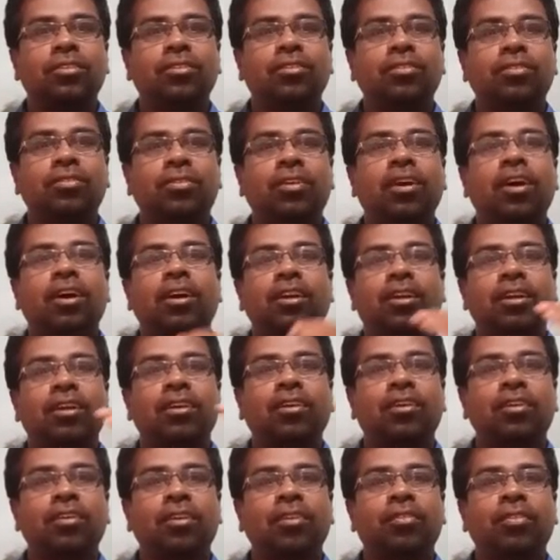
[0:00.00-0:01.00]
for
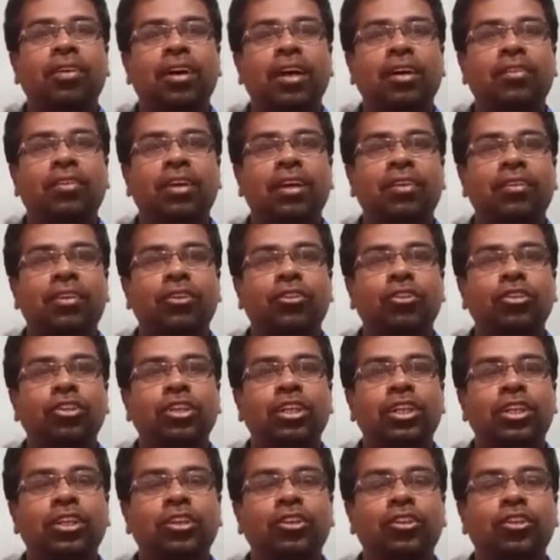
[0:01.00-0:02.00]
our
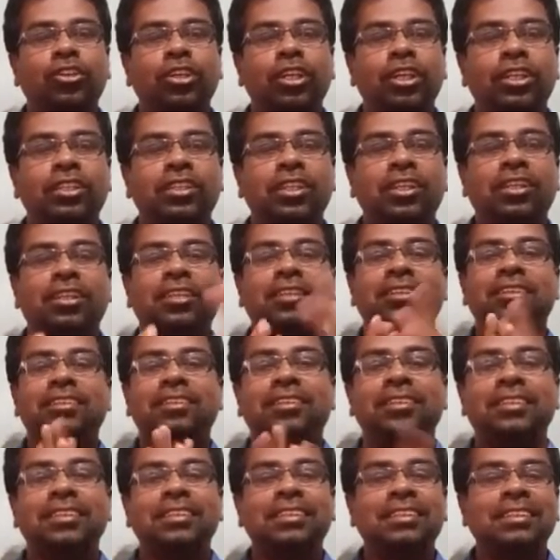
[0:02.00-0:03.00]
good intonation.
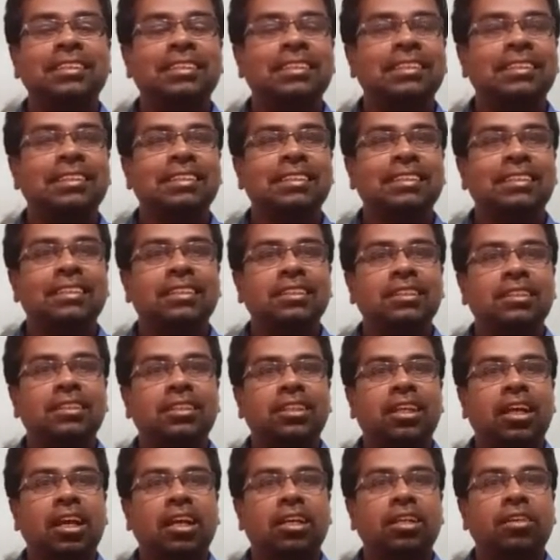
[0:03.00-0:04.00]

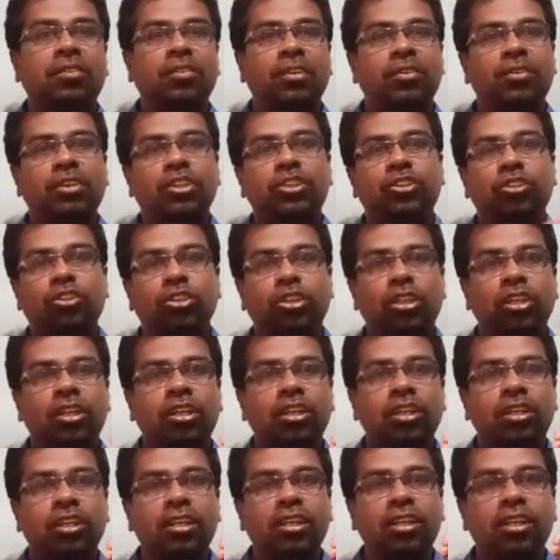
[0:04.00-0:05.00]
Yeah, everyone should
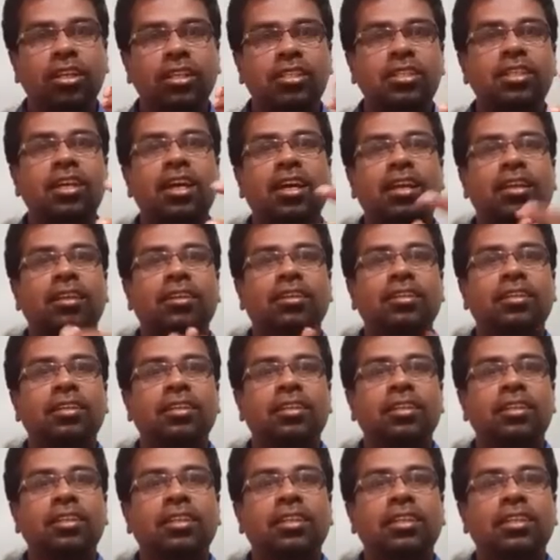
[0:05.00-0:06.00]
listen.
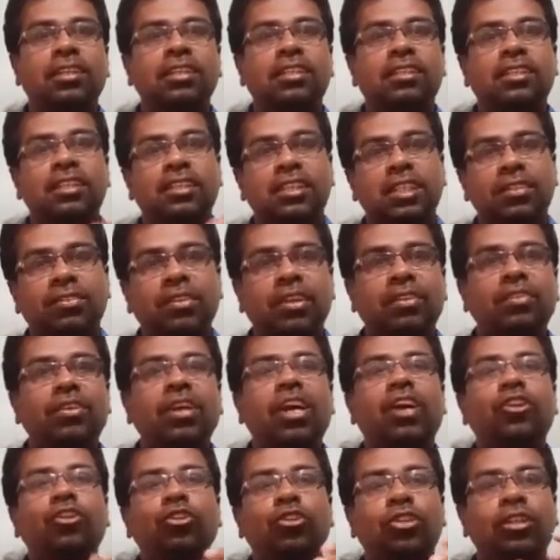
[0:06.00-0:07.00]
In such a way we
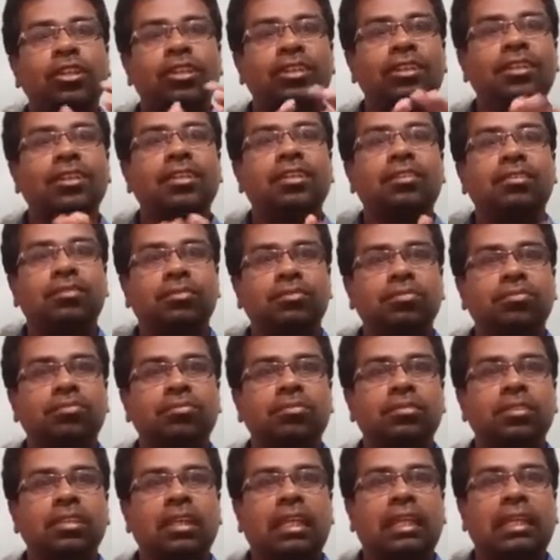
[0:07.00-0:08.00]
have to read.
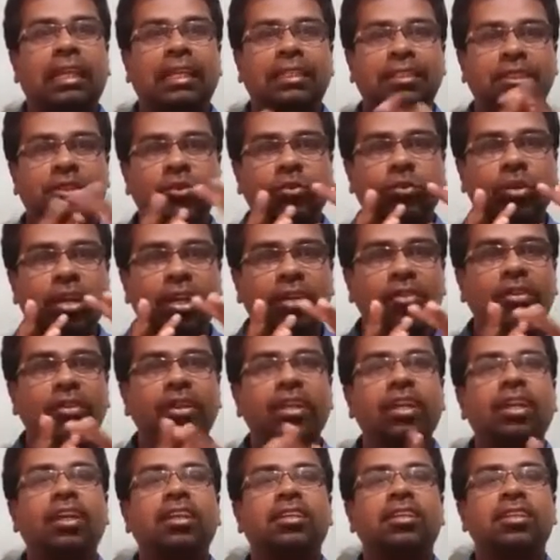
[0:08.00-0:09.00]
That's very
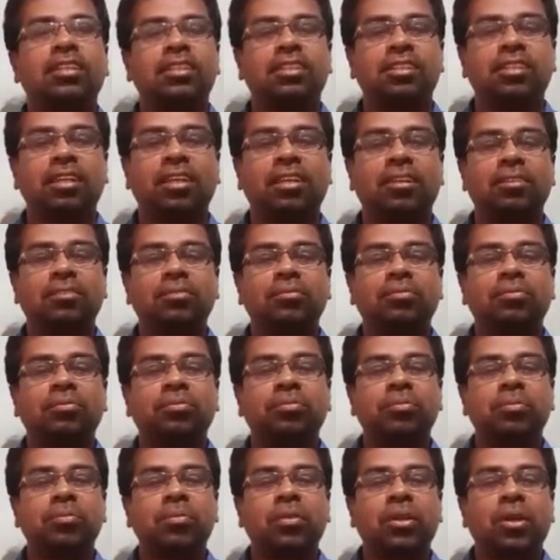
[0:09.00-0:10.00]
essential.
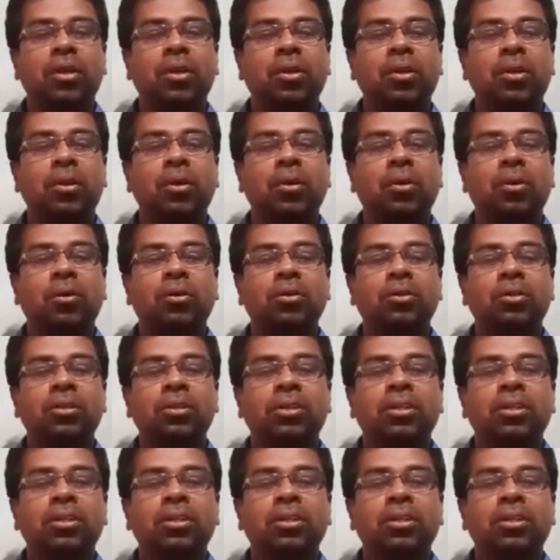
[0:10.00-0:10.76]
Now,